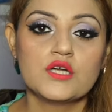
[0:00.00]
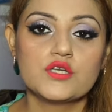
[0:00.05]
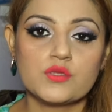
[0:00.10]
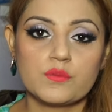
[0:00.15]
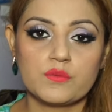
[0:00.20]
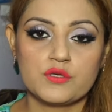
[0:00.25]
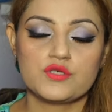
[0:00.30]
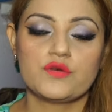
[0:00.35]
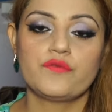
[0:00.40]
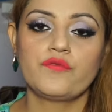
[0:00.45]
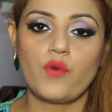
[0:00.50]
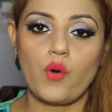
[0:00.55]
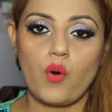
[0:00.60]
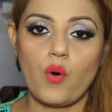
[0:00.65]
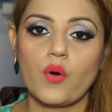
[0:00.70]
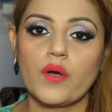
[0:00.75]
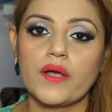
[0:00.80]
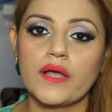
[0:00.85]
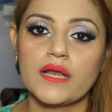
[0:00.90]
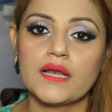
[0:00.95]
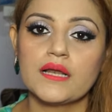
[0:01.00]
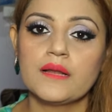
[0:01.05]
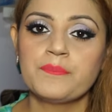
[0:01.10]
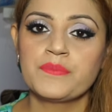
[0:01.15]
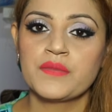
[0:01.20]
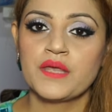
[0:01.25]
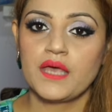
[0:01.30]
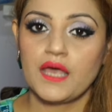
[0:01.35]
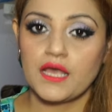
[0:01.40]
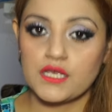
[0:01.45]
too much of oil
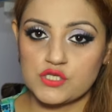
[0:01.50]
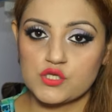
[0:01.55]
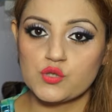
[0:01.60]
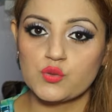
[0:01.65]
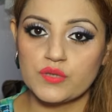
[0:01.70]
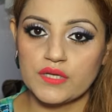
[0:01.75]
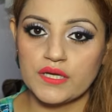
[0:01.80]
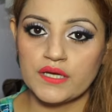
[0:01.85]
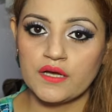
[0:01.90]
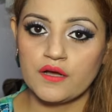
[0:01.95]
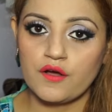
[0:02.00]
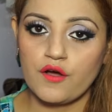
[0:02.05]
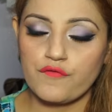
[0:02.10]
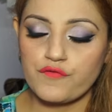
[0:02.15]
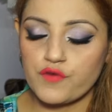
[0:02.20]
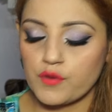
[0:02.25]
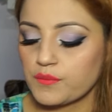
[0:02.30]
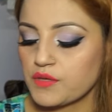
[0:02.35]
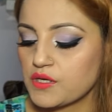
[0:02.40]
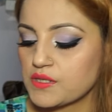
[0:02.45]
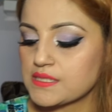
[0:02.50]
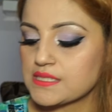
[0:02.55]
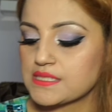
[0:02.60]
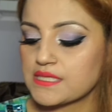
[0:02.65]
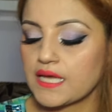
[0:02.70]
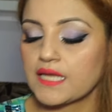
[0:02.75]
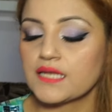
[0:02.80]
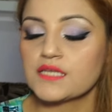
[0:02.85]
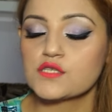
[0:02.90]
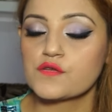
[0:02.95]
exuding from your skin.